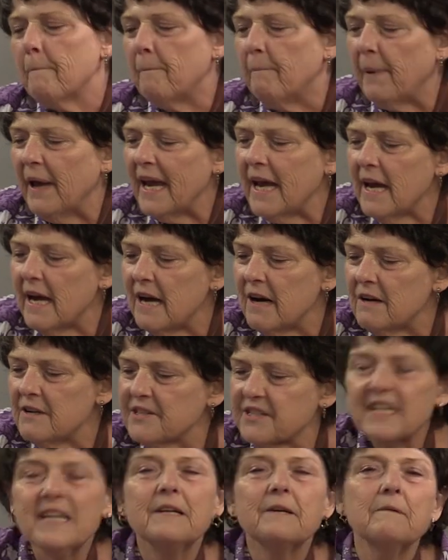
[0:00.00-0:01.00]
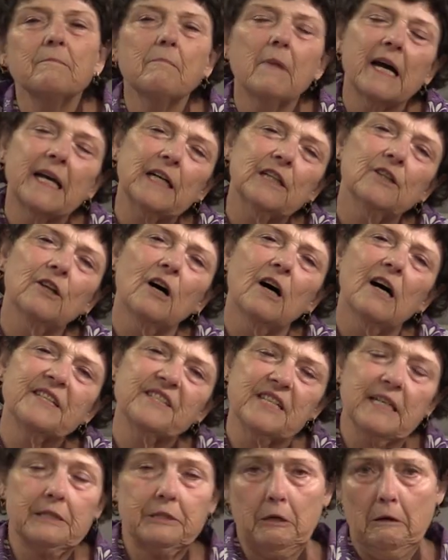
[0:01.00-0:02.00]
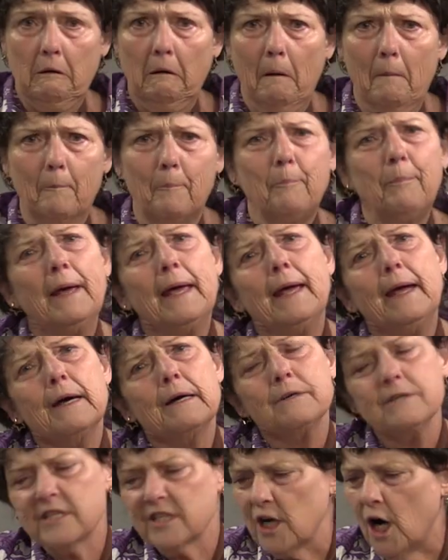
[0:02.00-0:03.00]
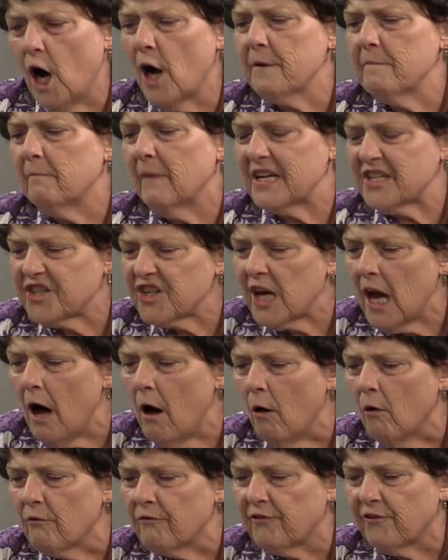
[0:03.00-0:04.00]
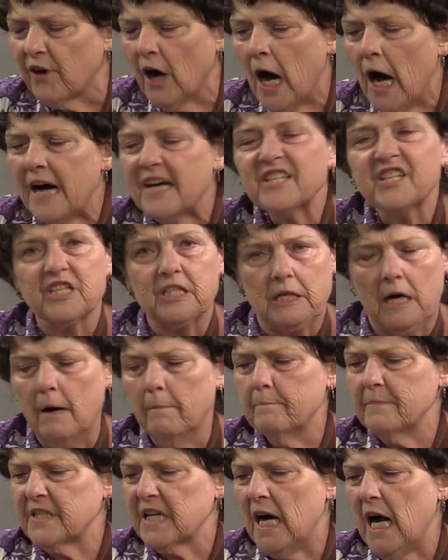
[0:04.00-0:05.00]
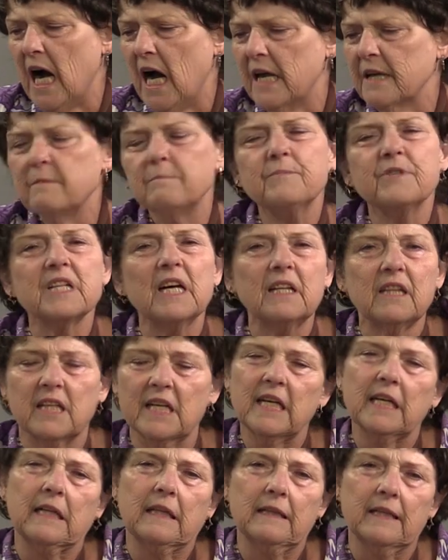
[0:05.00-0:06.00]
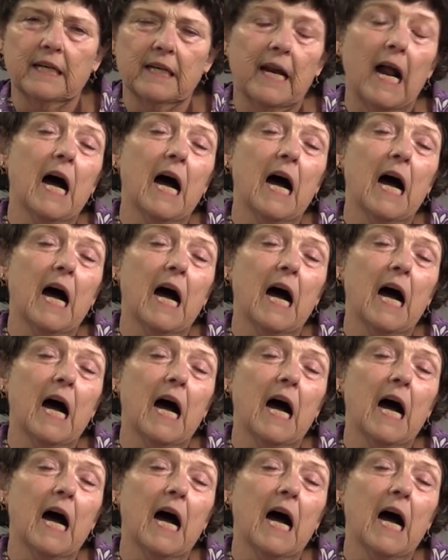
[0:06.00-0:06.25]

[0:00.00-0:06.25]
Bears in my closet. Bears on my shelf. Sometimes I think that